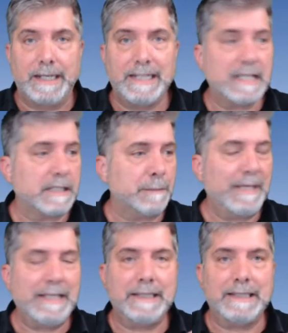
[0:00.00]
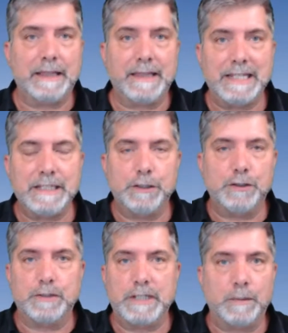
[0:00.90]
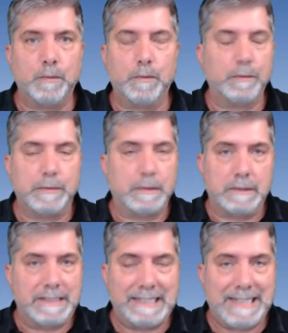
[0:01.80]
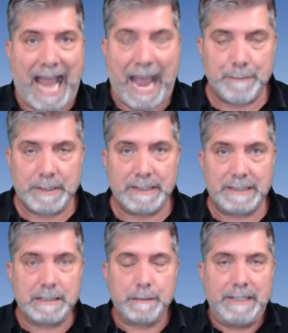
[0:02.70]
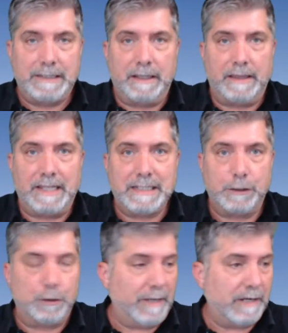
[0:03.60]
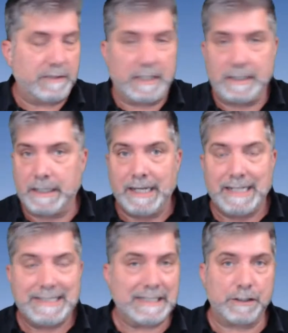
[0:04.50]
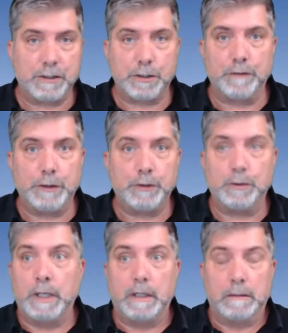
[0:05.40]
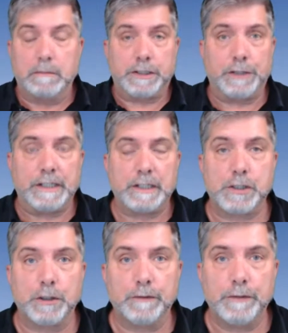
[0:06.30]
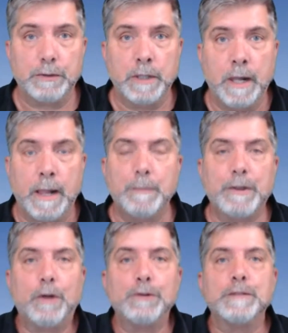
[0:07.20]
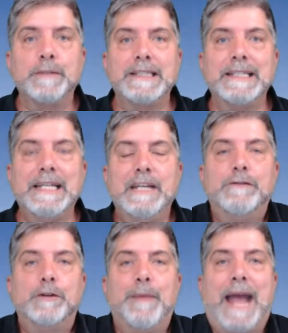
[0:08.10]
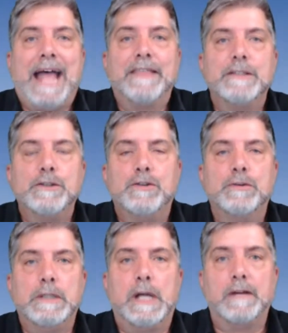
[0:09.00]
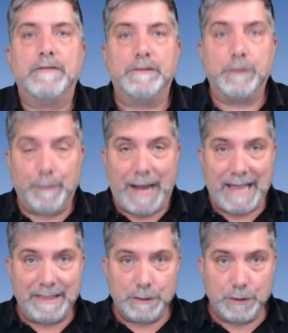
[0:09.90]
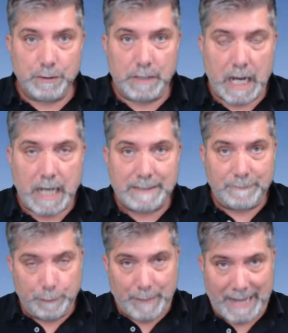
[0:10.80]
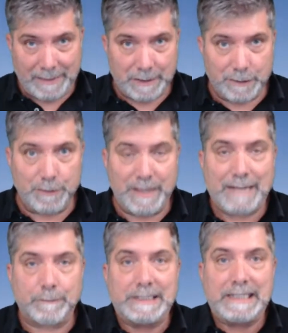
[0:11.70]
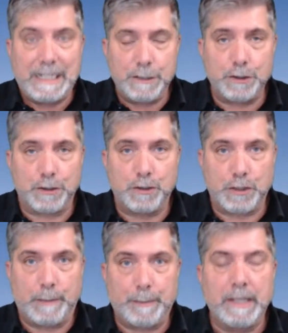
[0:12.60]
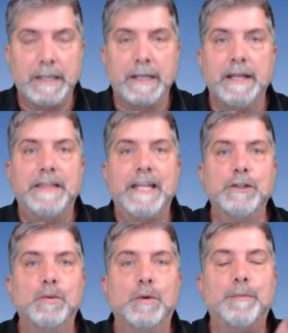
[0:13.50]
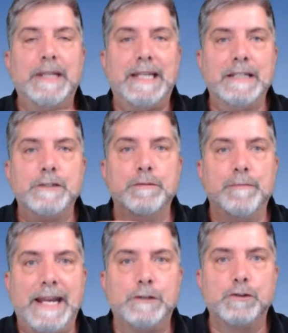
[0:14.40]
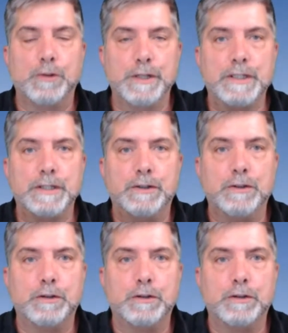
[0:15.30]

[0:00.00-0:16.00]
It doesn't mean that the things that you did didn't happen. It doesn't mean the things that you may have done that didn't serve you still didn't serve you. But ultimately, if your path is to love, if your path is to God, if your path is to that relationship, then you will begin to make choices to